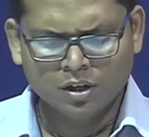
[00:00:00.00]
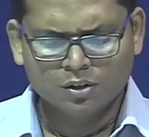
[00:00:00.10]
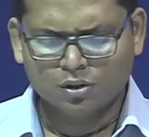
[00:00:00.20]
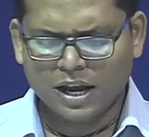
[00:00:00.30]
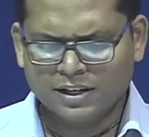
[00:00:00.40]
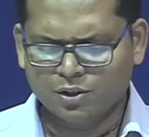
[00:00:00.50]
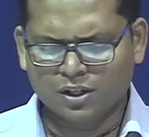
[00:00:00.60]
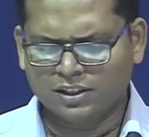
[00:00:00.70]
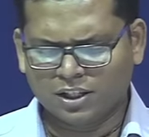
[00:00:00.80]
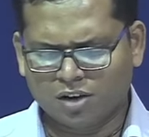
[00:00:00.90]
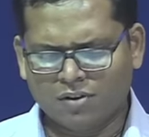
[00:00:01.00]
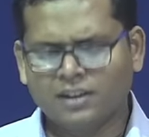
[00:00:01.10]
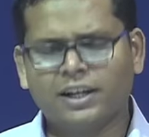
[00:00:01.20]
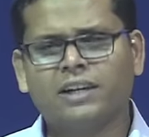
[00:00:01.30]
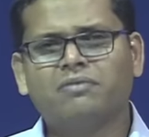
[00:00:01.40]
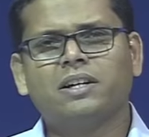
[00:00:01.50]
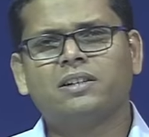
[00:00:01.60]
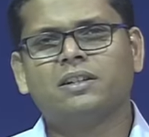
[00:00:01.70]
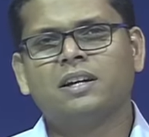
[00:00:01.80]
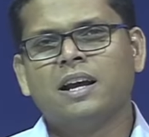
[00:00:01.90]
So and you can think of 100
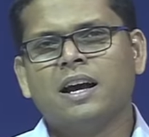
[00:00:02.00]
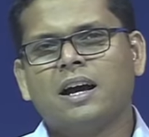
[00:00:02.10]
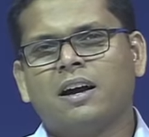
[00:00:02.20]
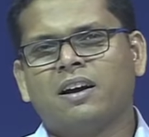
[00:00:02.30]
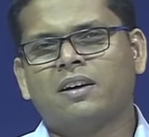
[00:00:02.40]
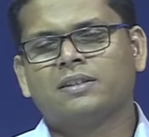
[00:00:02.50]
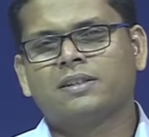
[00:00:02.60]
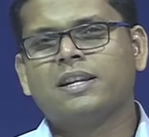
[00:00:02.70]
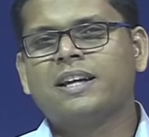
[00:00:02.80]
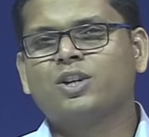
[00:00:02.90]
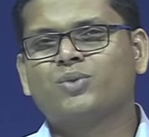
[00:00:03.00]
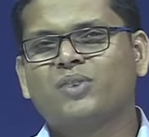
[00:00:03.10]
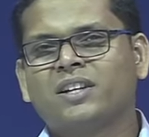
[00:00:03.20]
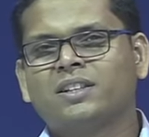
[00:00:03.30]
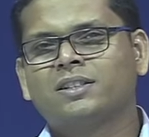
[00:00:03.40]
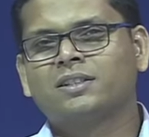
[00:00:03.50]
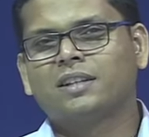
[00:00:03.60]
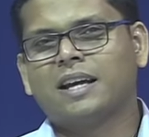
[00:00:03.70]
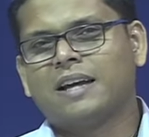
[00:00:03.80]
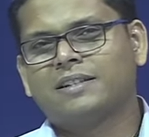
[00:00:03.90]
different scenarios where this
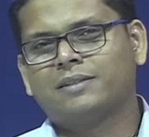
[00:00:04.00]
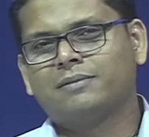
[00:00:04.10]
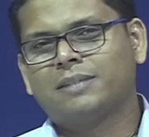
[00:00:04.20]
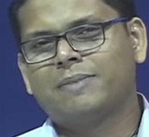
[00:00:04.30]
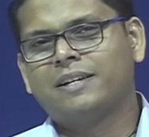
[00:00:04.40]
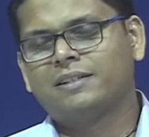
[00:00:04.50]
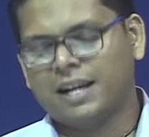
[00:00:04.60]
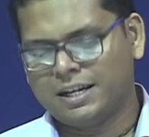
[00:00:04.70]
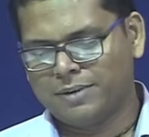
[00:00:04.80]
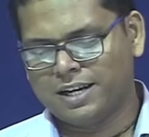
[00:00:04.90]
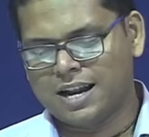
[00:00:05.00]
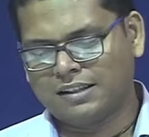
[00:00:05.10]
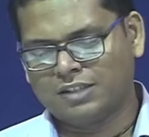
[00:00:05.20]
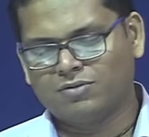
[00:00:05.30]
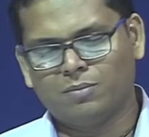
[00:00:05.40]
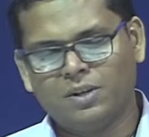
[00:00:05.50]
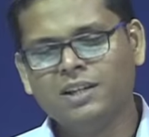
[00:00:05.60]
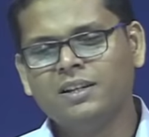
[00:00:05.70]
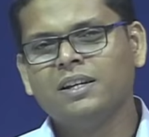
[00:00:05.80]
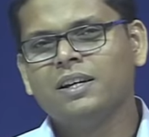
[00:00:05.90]
sentiment analysis will be
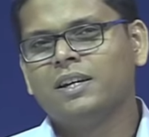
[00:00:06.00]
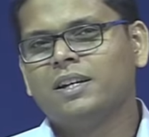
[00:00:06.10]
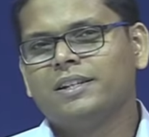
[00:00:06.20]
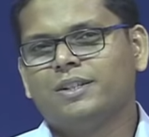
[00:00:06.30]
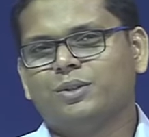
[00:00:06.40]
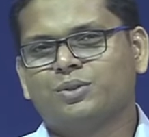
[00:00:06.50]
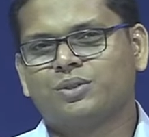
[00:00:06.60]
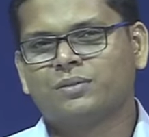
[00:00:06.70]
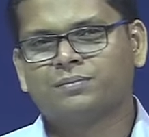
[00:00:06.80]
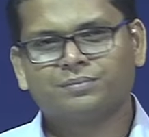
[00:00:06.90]
used.